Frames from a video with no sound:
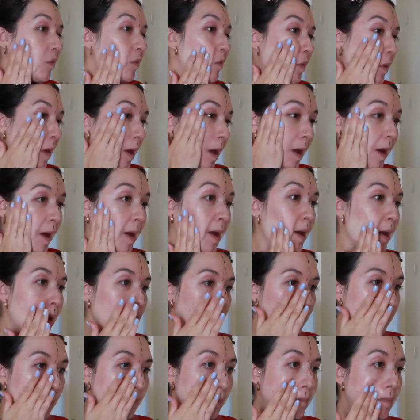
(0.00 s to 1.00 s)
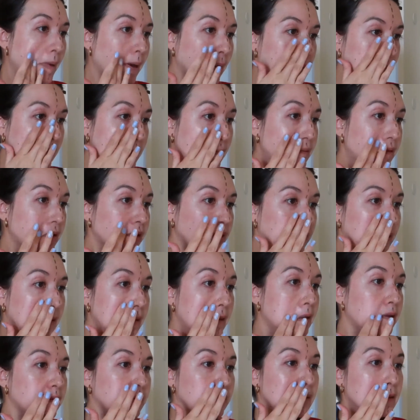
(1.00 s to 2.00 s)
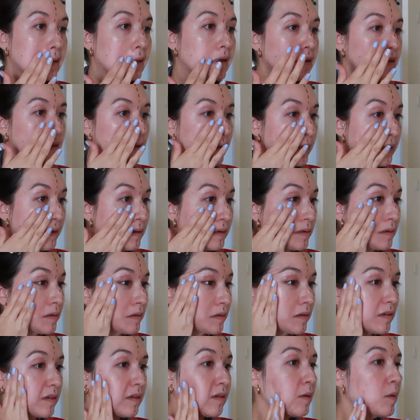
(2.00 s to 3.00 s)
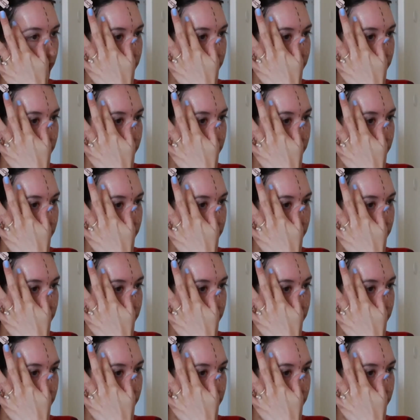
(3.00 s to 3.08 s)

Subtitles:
that my skin needs a lot of layers.